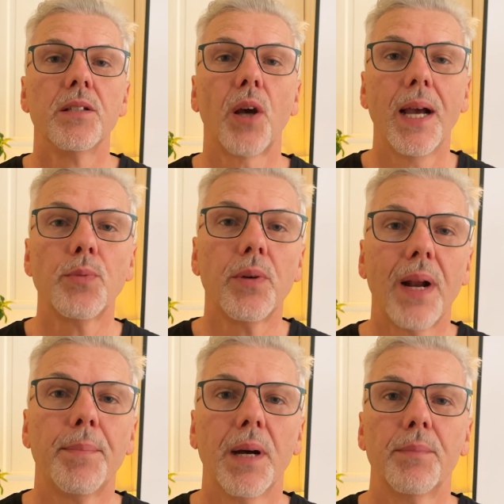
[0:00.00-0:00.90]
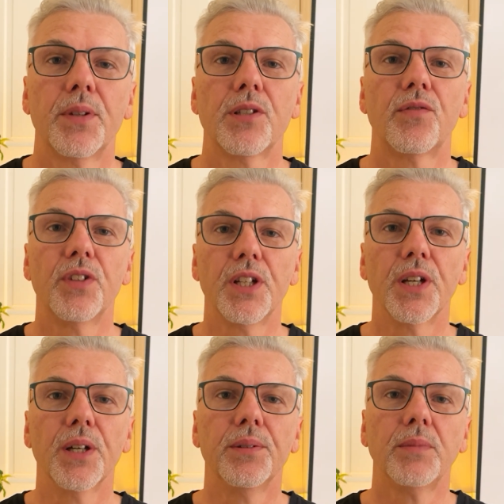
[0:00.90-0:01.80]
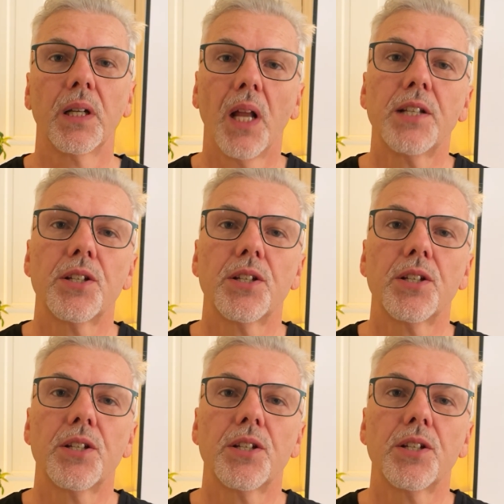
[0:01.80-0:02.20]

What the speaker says: So as we wrap up this video, I'd like